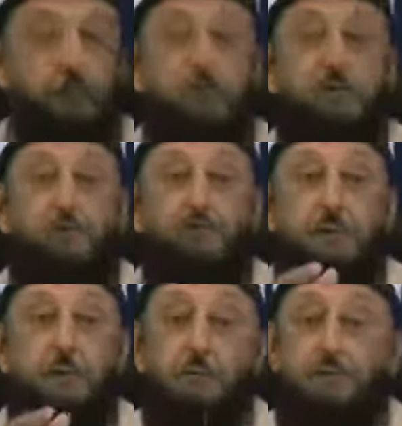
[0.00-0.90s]
So when you
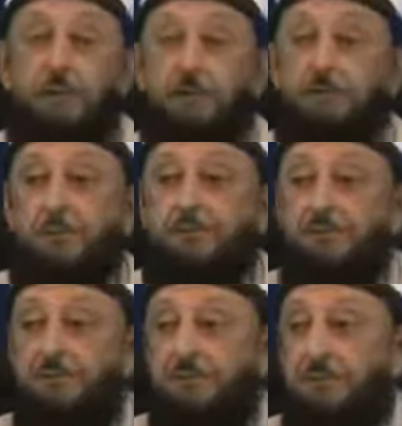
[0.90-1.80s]
see women
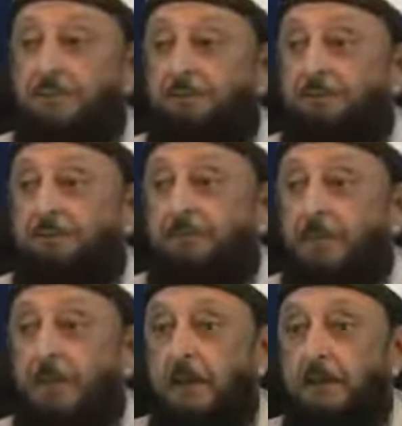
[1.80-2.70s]
dressed
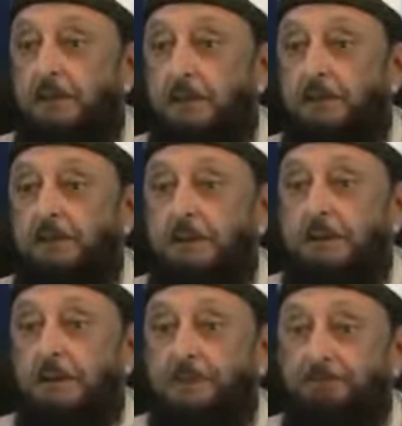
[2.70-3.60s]
and yet
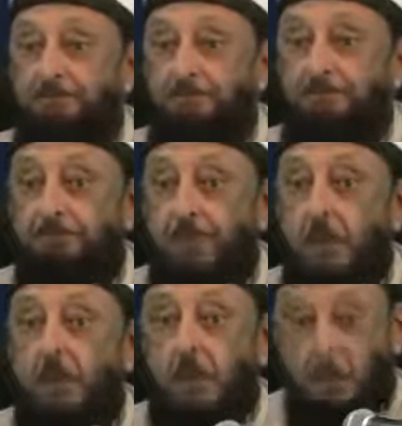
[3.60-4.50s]
naked,
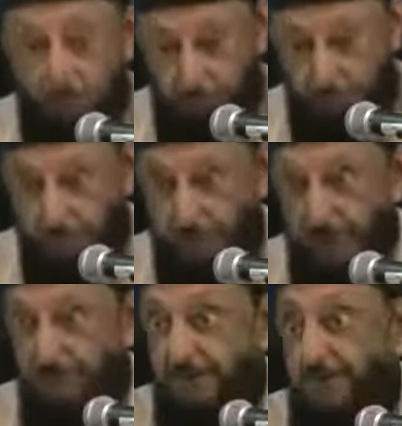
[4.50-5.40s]
there's the
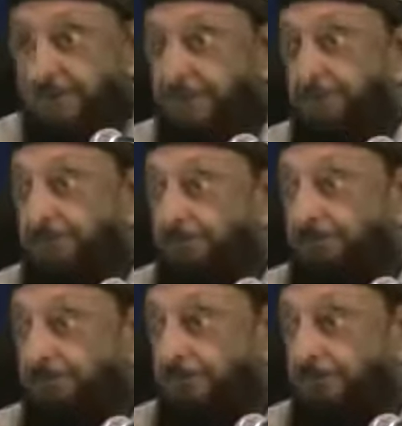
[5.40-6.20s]
evidence.